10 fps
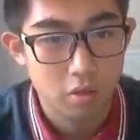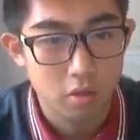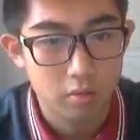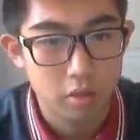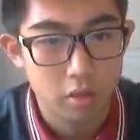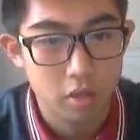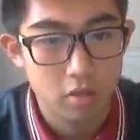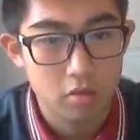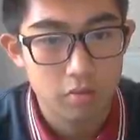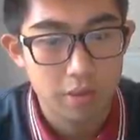I'm gonna get
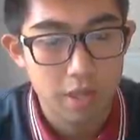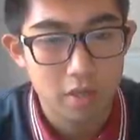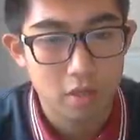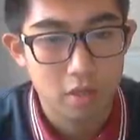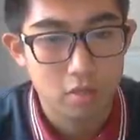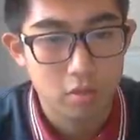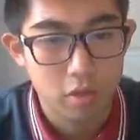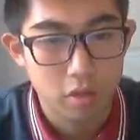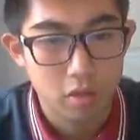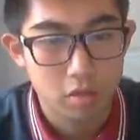outplayed at this
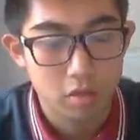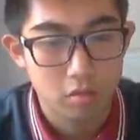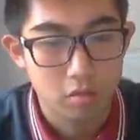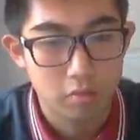rate, so